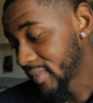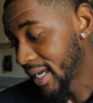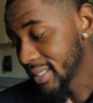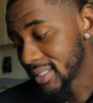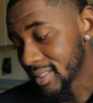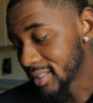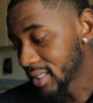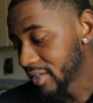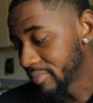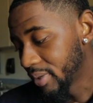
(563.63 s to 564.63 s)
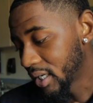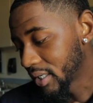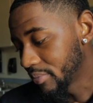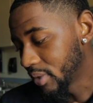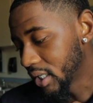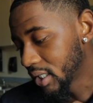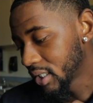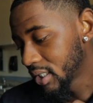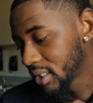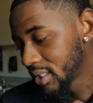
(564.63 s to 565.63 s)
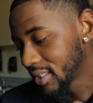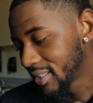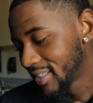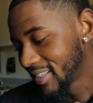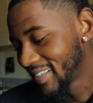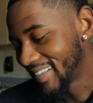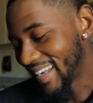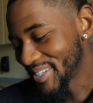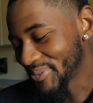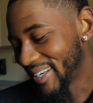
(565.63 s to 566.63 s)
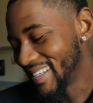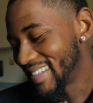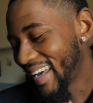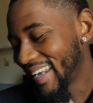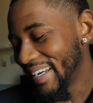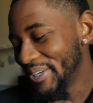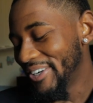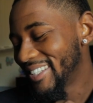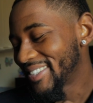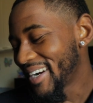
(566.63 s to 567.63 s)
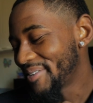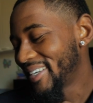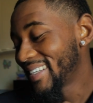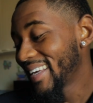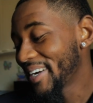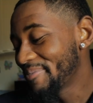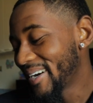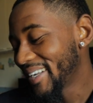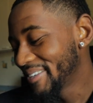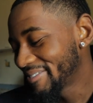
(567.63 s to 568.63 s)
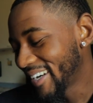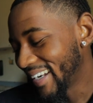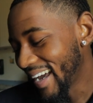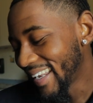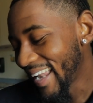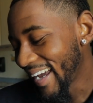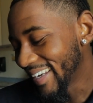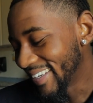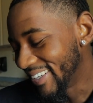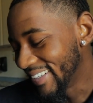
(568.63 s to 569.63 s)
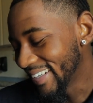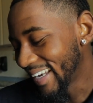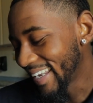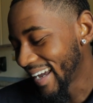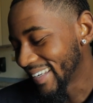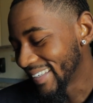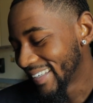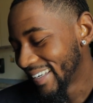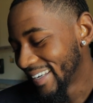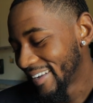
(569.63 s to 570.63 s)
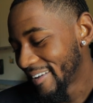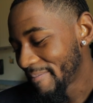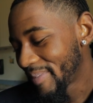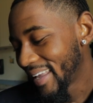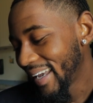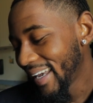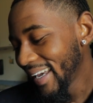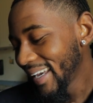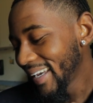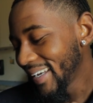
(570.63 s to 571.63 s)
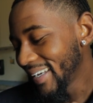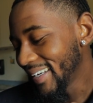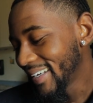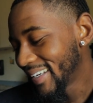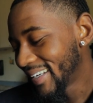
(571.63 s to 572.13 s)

That's just a tough bucket, bro. That's when he said that you in trouble. This nigga Butler funny. I like it, though. I like it.